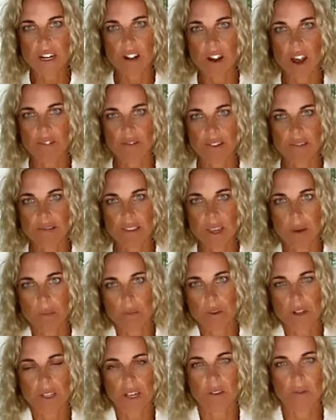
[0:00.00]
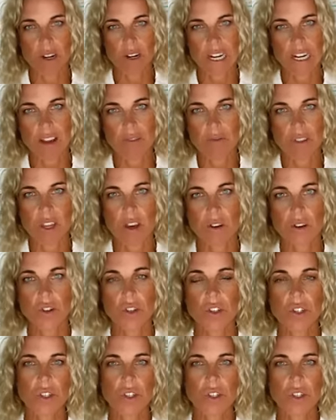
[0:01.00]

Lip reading: diving thing because I really love the ocean.